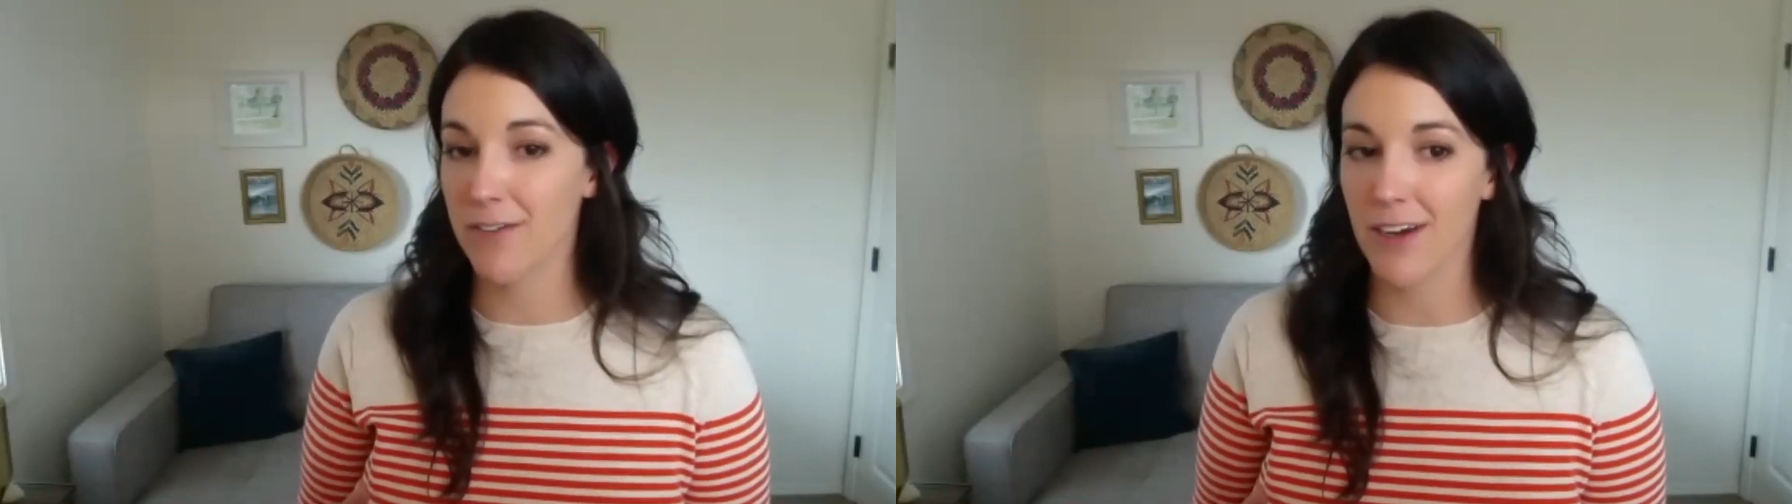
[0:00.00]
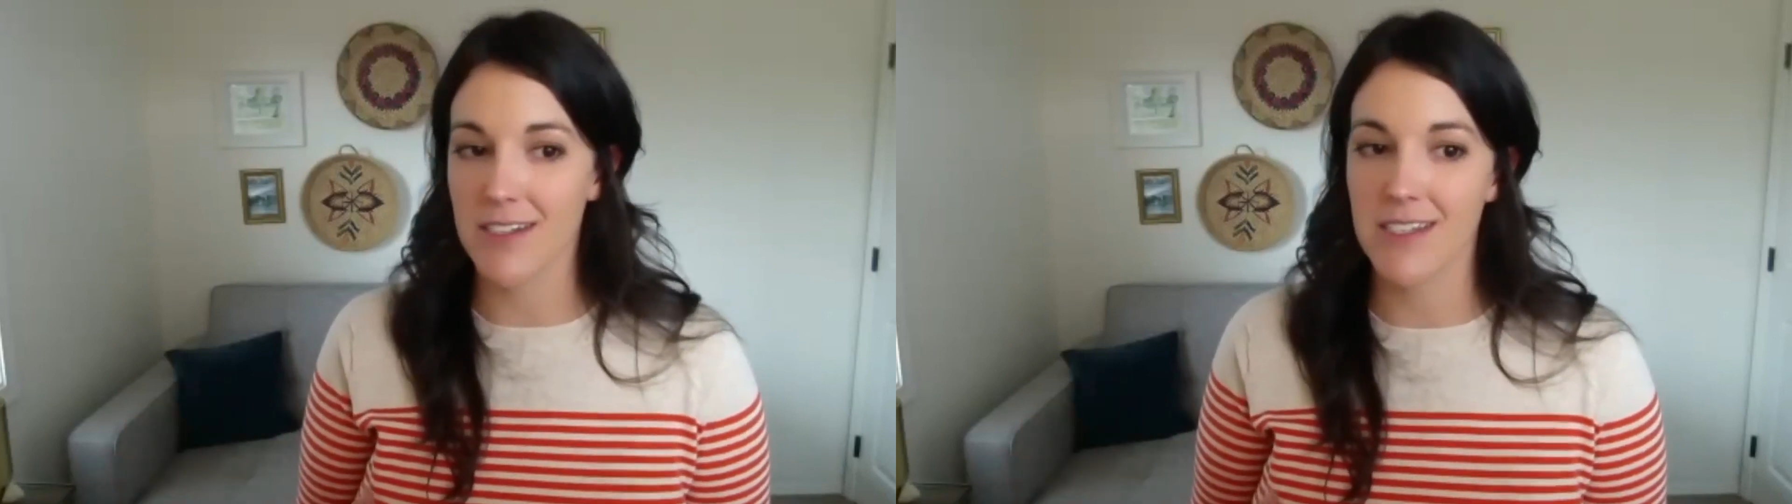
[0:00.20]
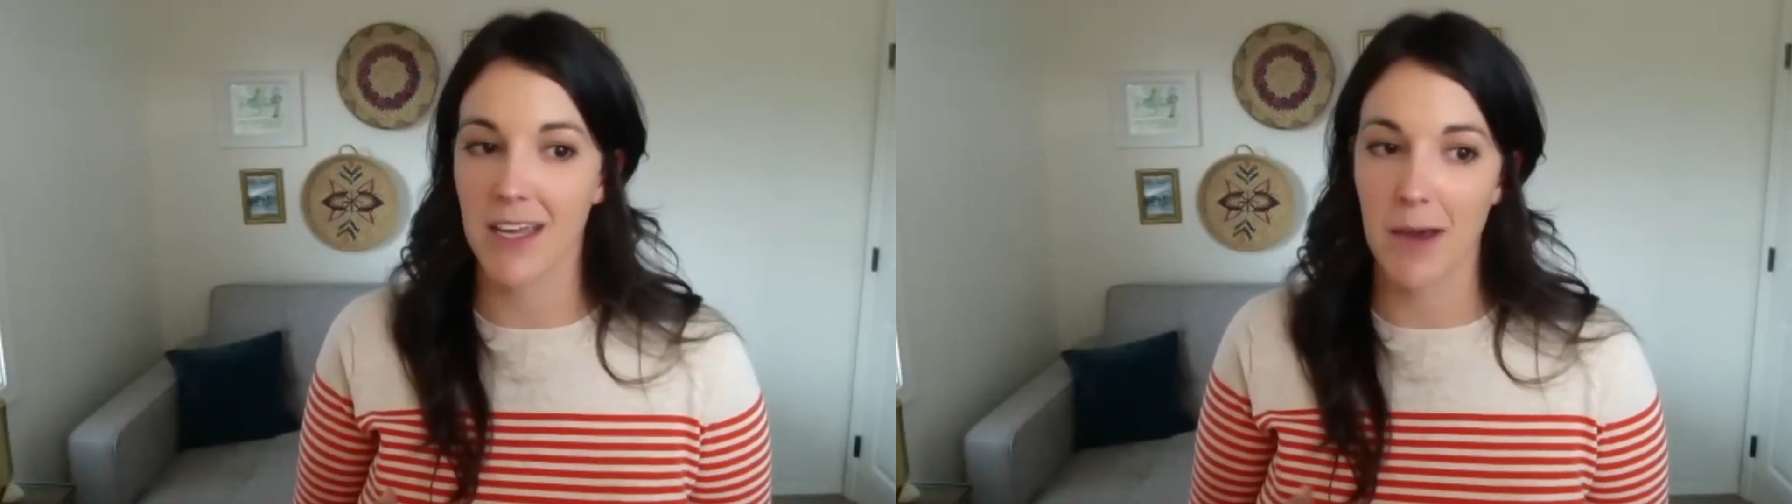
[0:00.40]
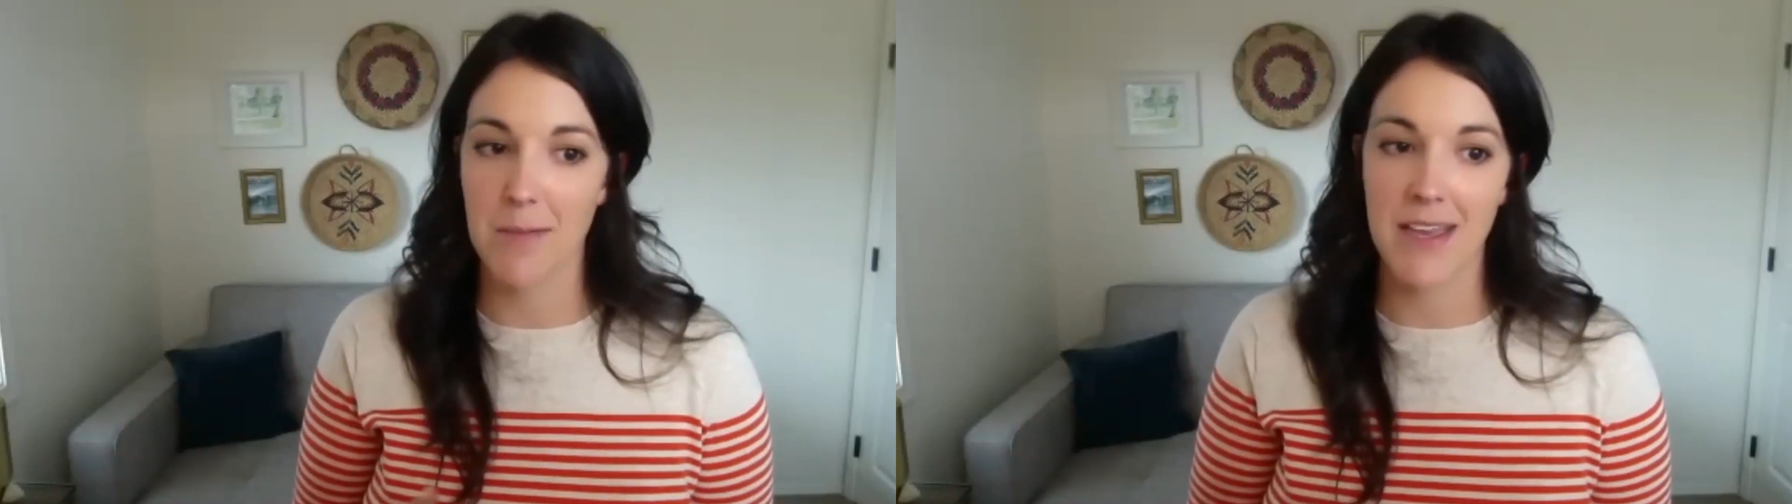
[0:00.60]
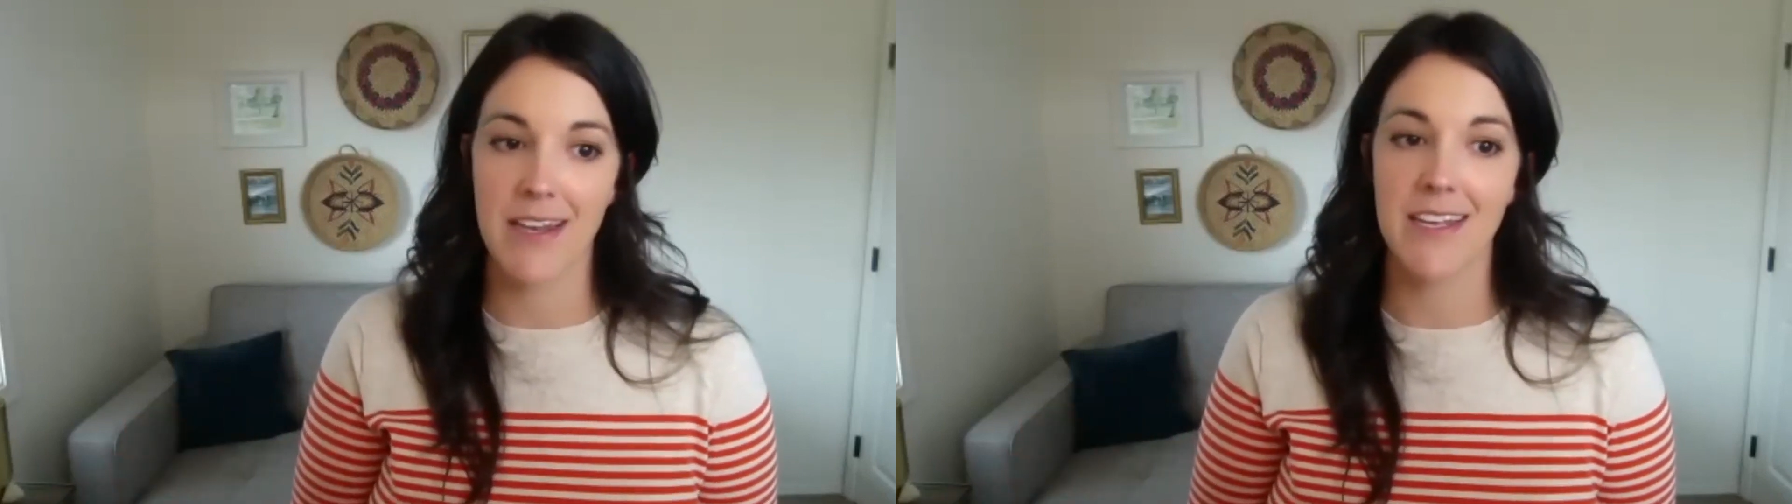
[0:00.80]
for us to come
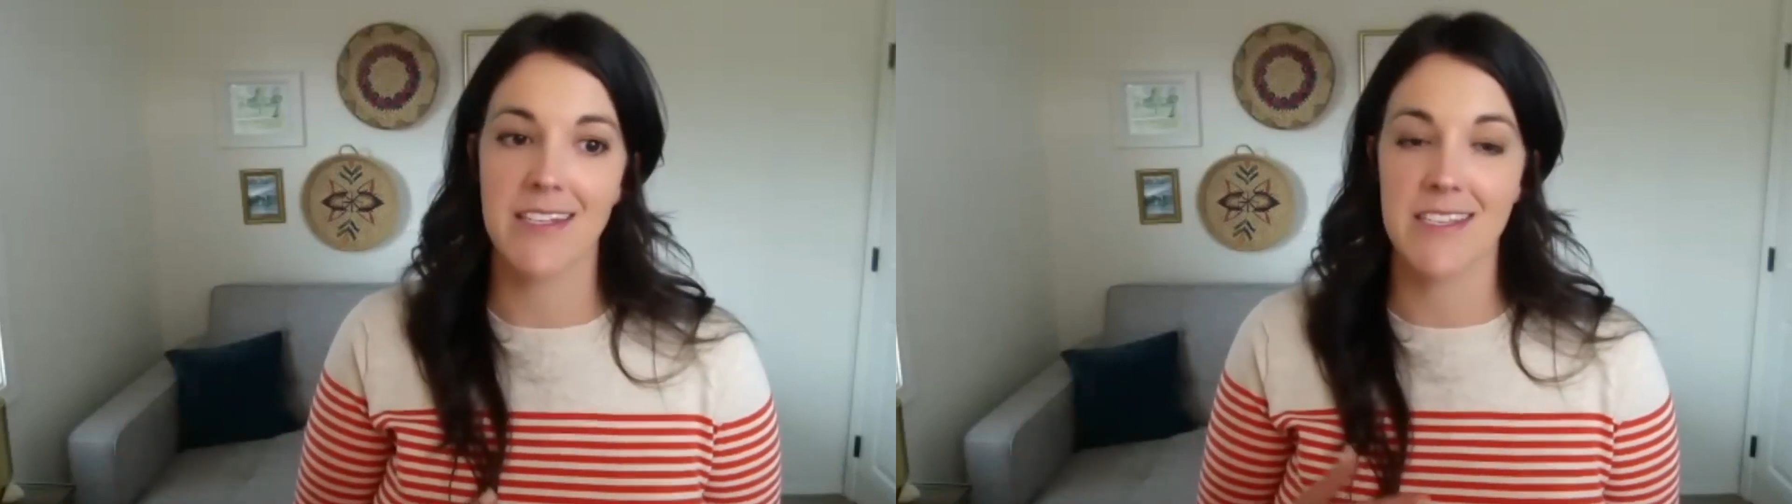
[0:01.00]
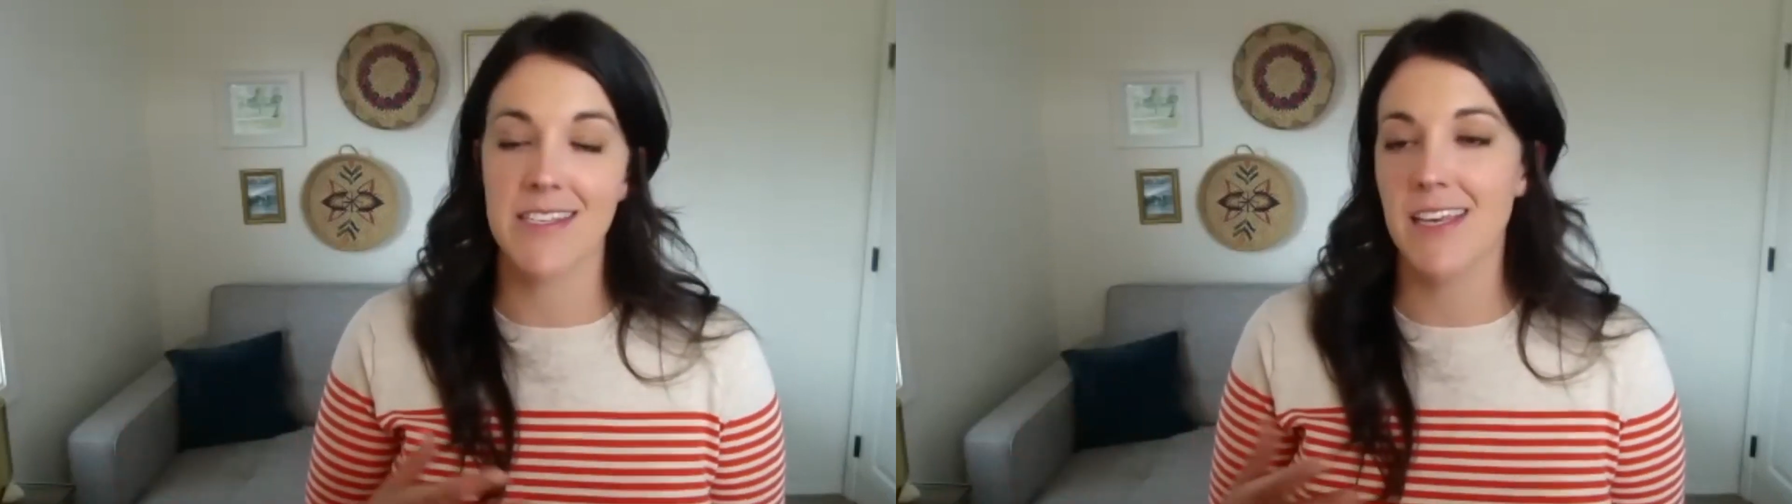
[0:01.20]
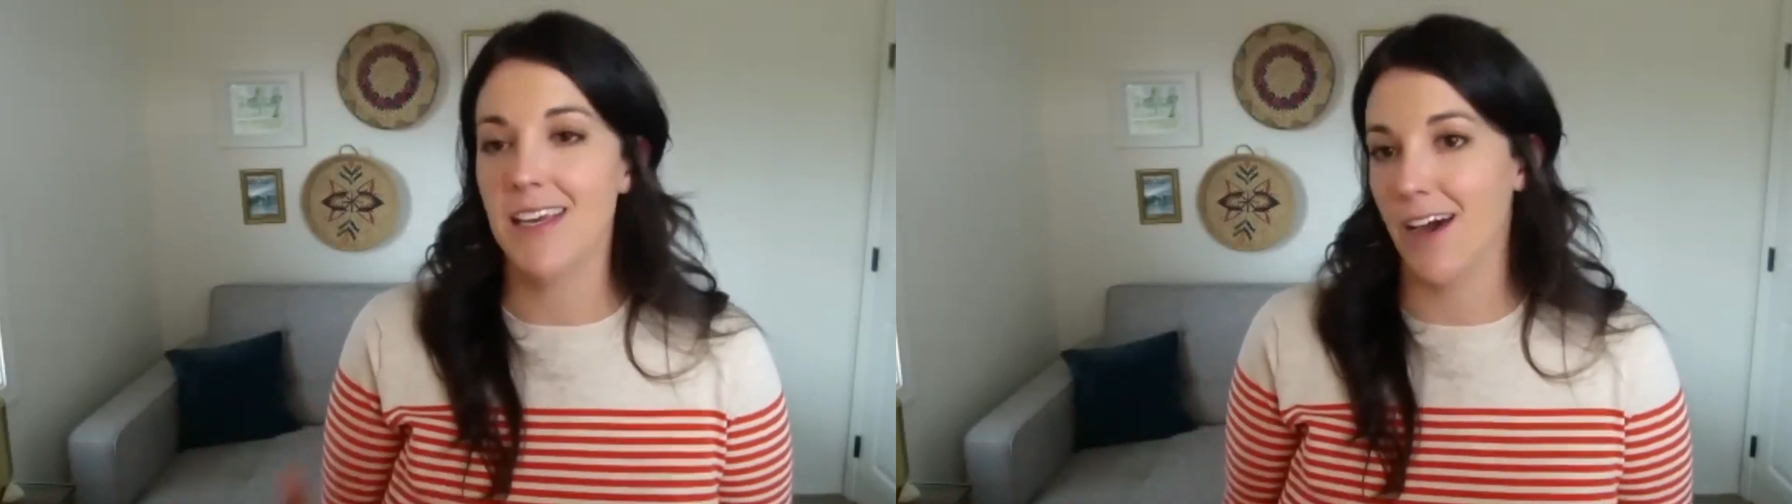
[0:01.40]
in and see